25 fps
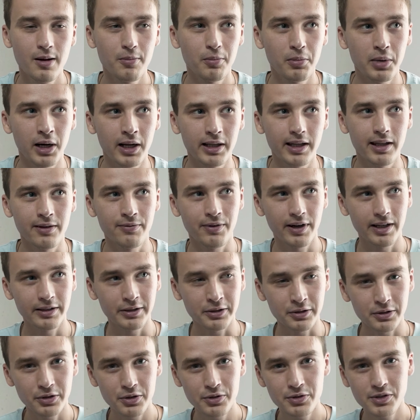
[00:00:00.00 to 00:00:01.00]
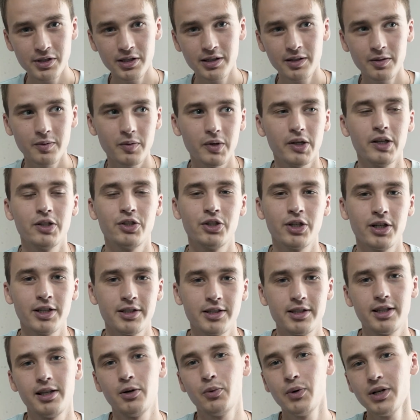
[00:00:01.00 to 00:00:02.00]
But if I don't use it, it's
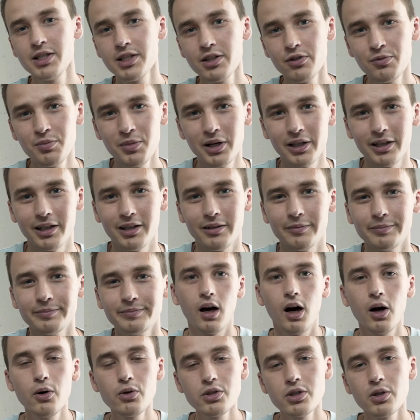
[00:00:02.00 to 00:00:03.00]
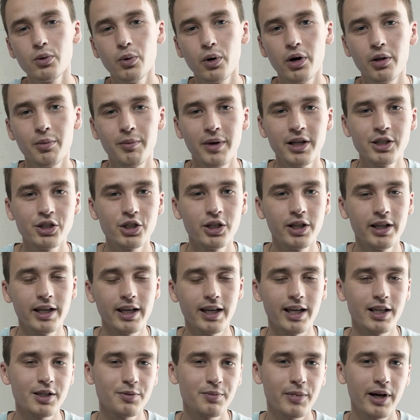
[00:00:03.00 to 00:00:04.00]
just a waste of money. Also worth
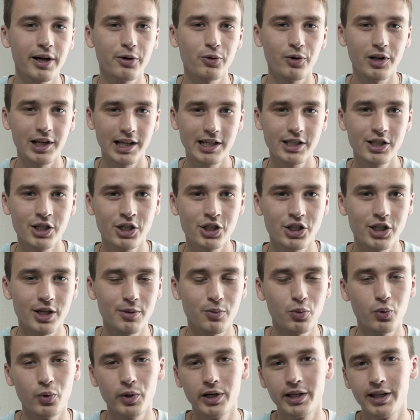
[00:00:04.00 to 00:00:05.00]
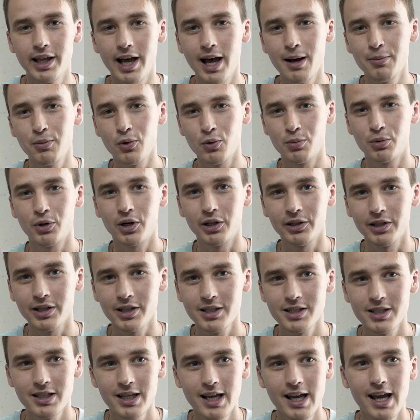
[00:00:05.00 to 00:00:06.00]
mentioning is my relationship with Apple
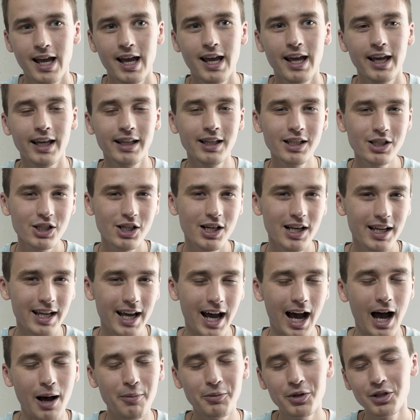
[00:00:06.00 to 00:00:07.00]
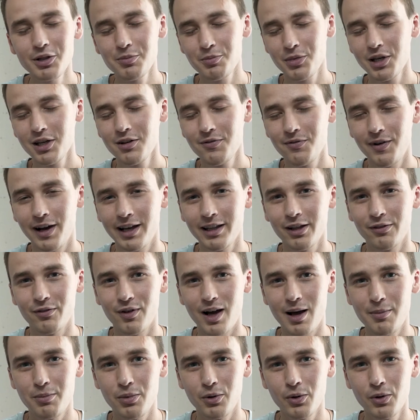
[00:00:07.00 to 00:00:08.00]
products. Initially, I'm not a big fan of
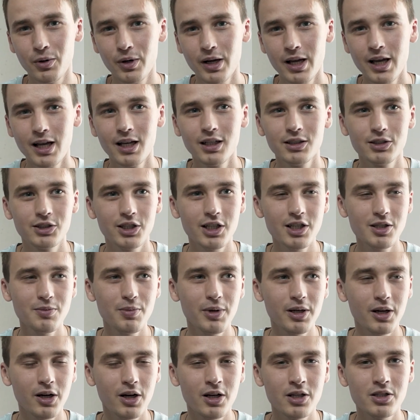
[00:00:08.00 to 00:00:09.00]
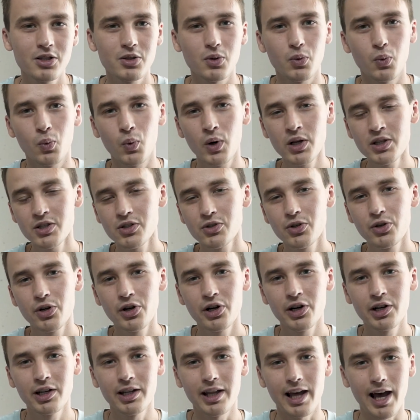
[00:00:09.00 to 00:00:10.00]
Apple, just because once
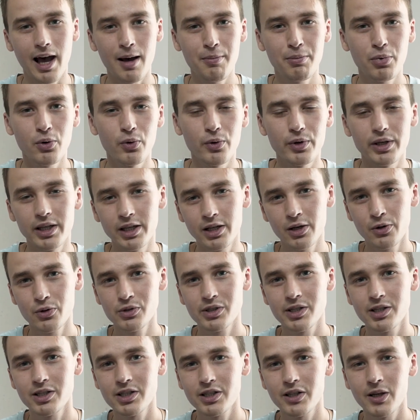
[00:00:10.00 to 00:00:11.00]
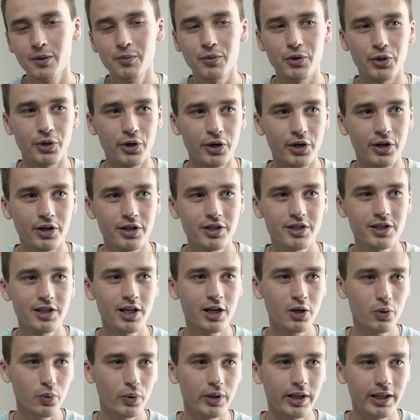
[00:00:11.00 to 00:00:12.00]
you're in the Apple ecosystem, you're
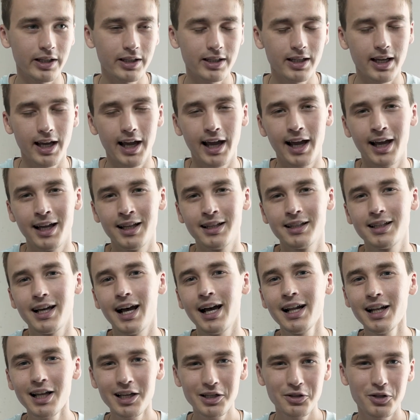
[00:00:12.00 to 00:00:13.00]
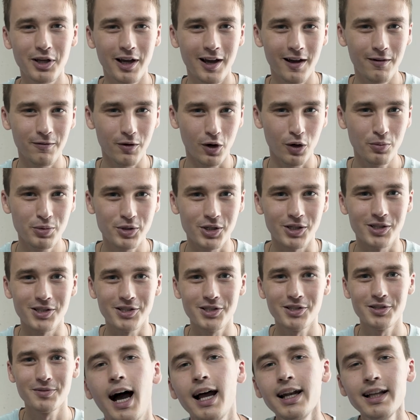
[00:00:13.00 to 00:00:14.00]
stuck with it. And I like to have
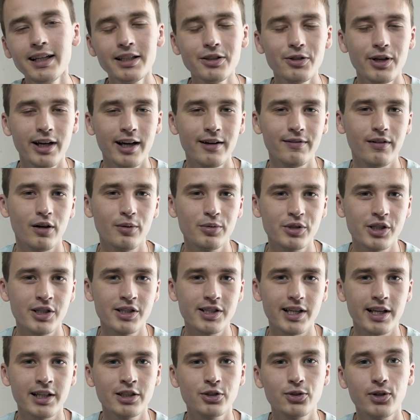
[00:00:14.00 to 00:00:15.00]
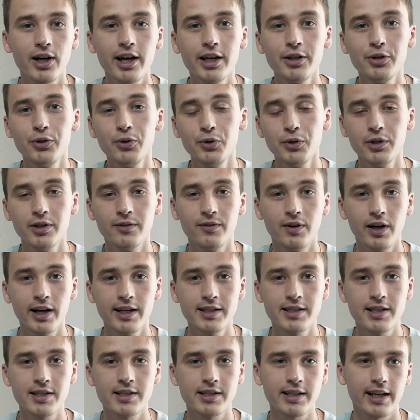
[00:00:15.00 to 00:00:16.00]
options. I like to have options and try new
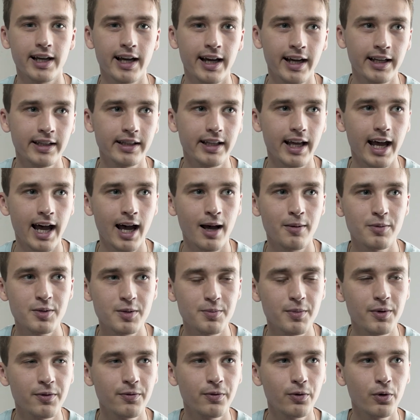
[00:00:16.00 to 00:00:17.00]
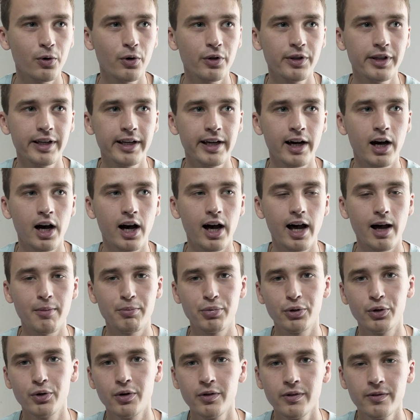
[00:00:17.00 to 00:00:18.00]
devices and apps before they are
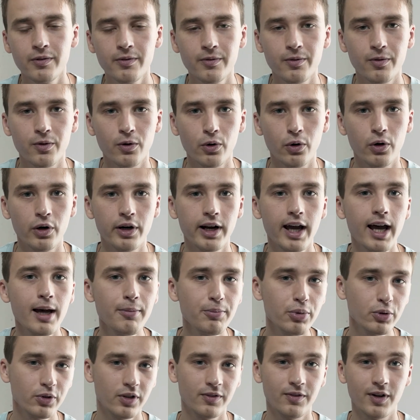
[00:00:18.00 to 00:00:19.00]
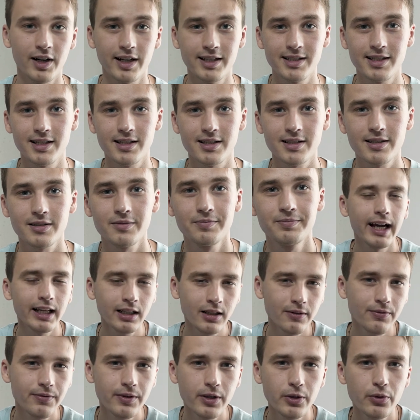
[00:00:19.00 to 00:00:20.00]
approved for Apple devices. And
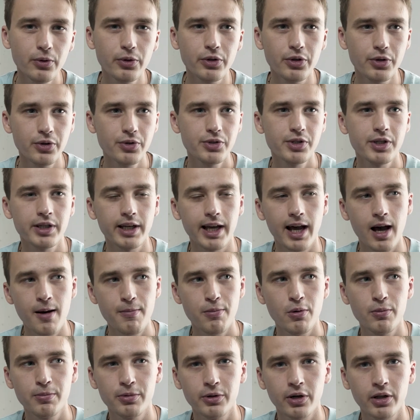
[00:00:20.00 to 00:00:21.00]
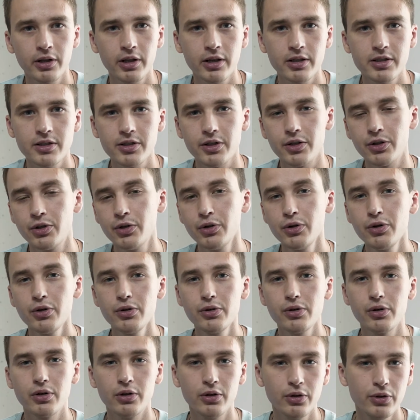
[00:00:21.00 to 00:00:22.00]
I feel using Apple products,
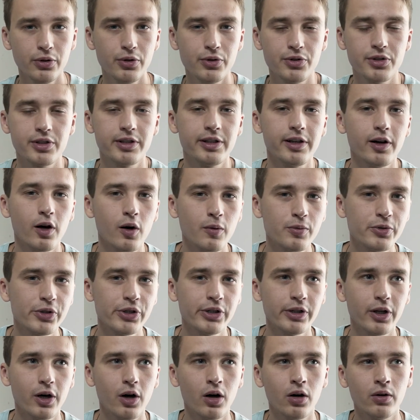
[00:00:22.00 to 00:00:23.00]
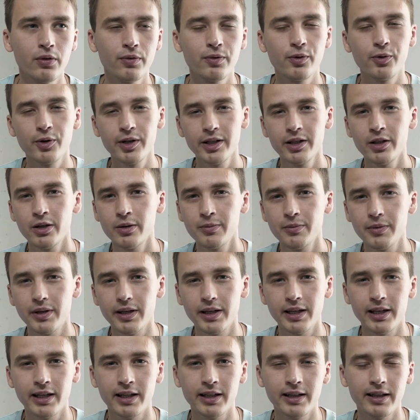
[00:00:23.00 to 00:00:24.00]
you lose the option of freedom
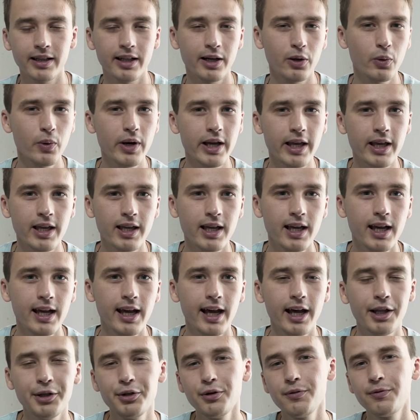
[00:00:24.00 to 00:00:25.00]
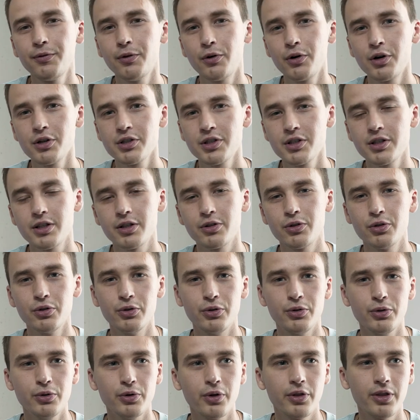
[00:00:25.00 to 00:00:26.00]
in a way, and you're forced to
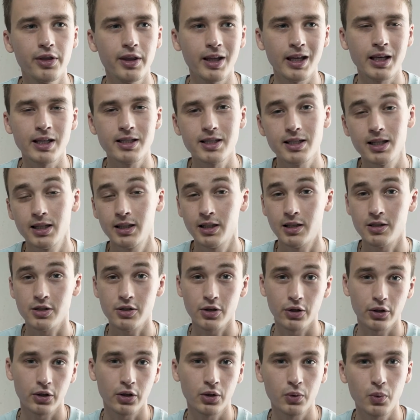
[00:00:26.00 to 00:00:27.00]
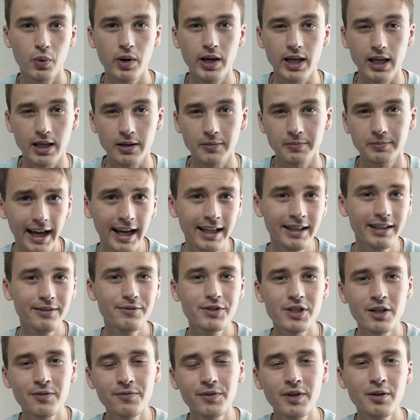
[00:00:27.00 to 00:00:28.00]
do things in a certain way. And if
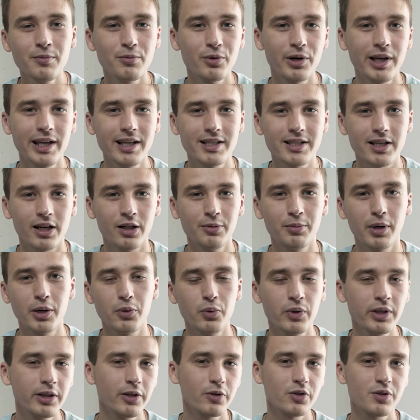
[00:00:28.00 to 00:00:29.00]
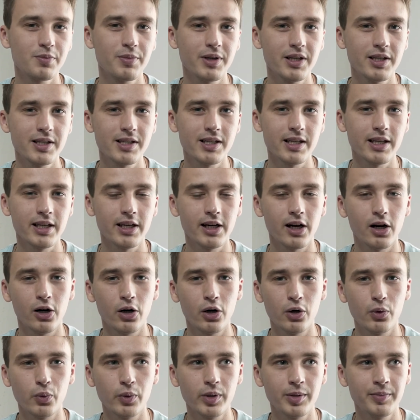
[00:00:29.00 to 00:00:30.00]
something breaks on my Windows PC
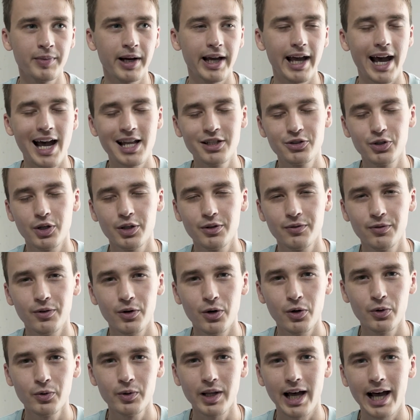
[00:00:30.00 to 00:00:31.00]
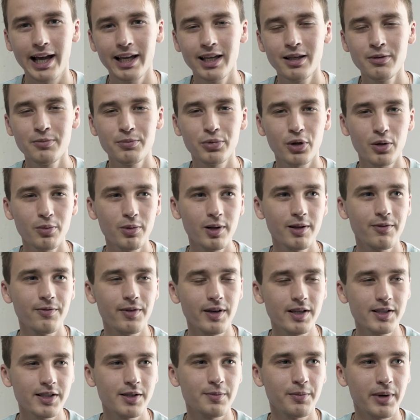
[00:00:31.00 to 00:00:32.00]
or with my Android phone, I can probably
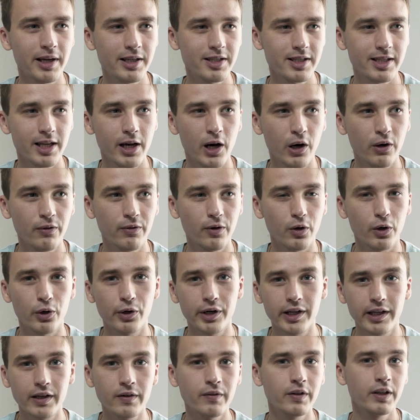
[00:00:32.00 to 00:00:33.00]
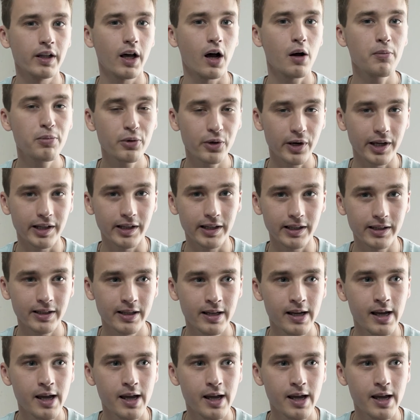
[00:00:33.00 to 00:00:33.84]
fix it myself or even upgrade it.